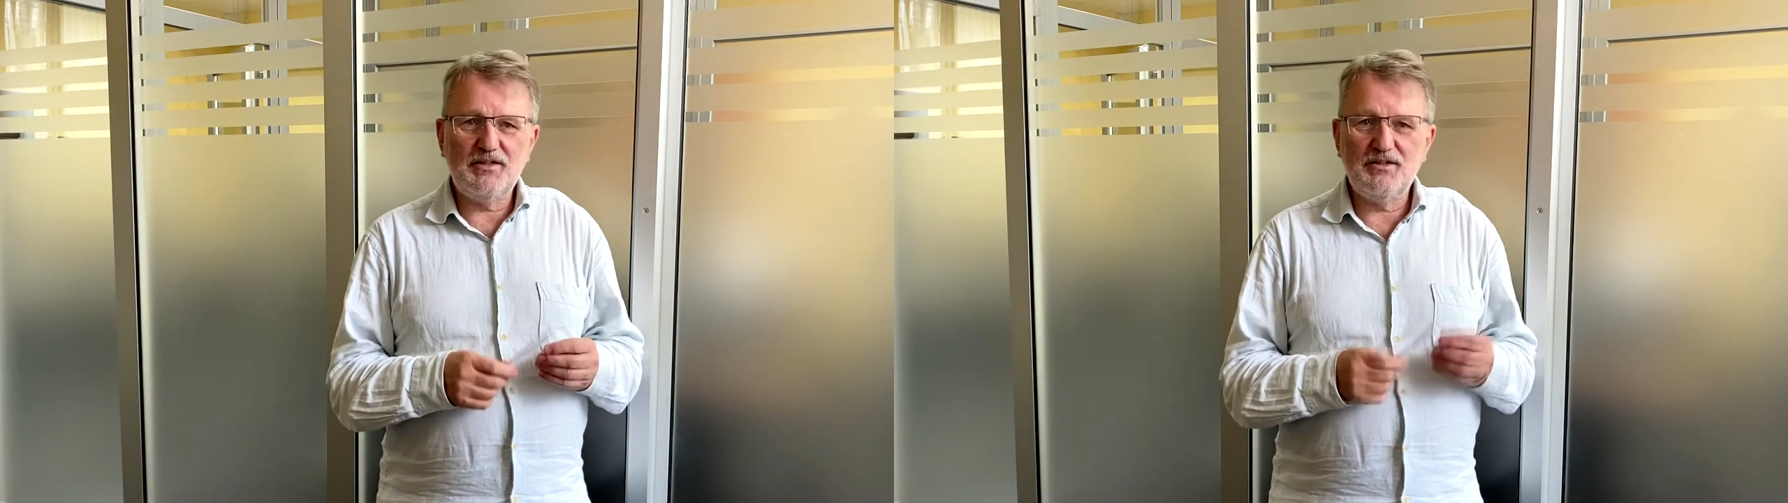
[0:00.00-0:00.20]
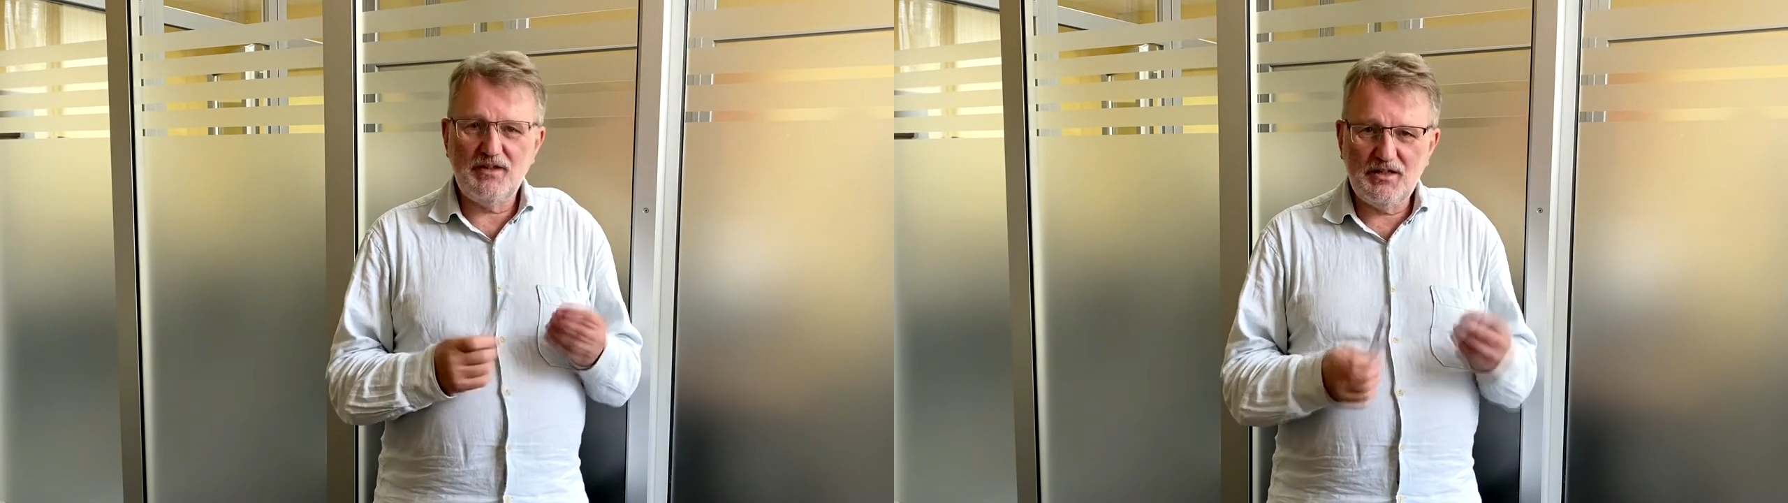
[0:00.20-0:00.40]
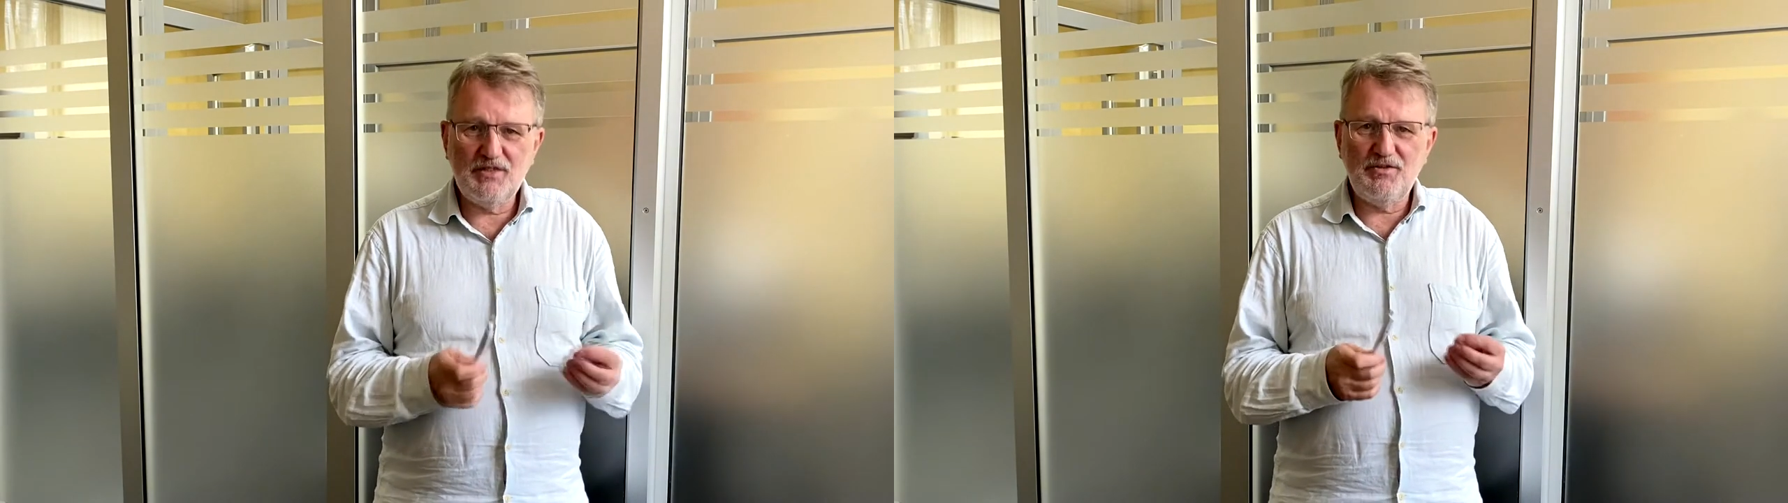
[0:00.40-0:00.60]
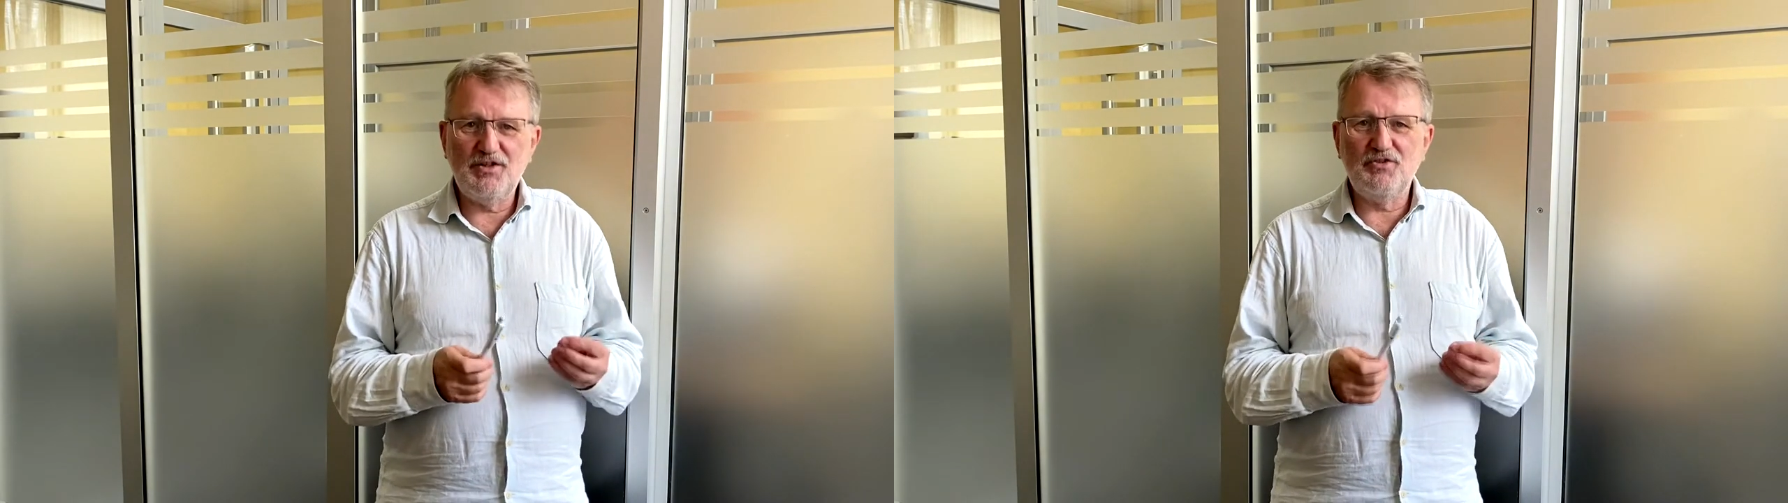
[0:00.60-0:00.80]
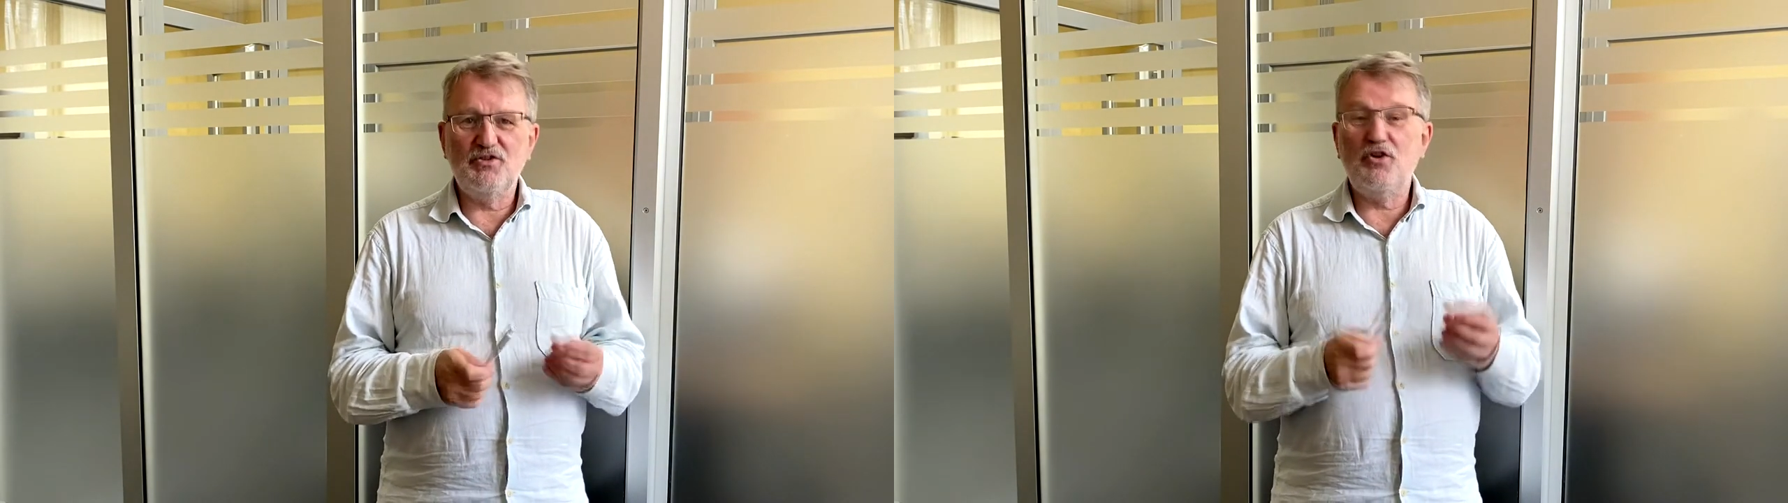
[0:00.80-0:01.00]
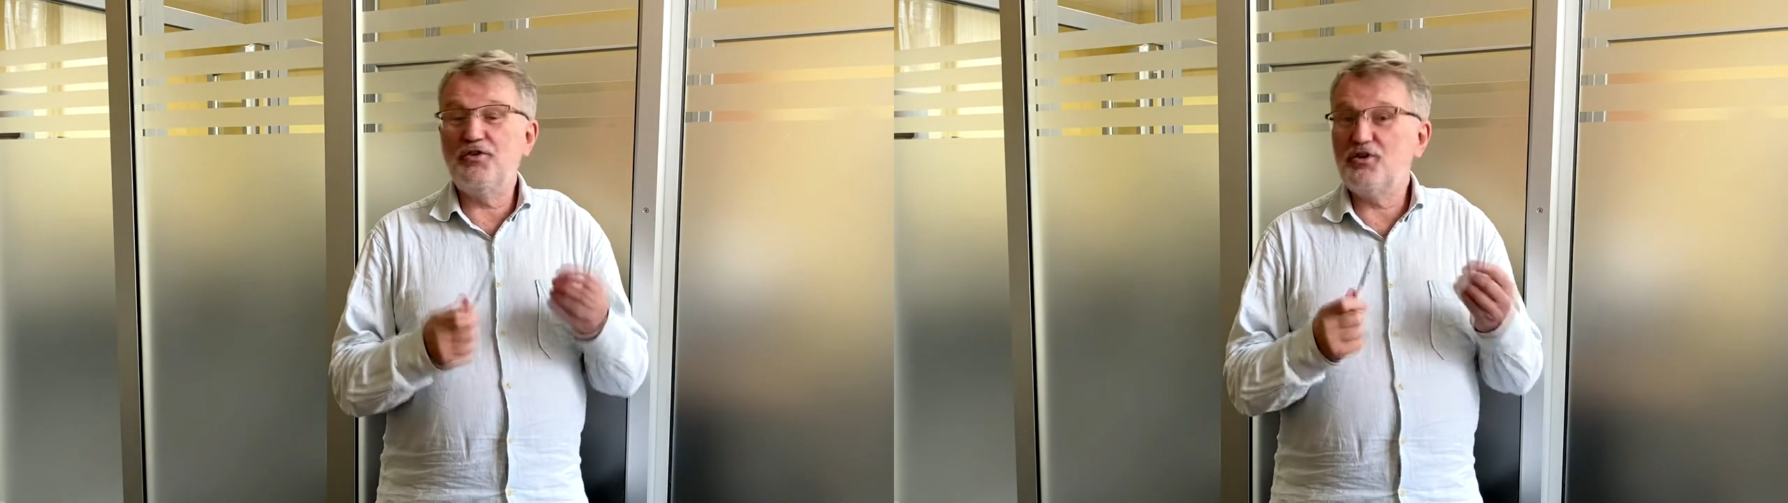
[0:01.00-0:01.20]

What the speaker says: to the individual or the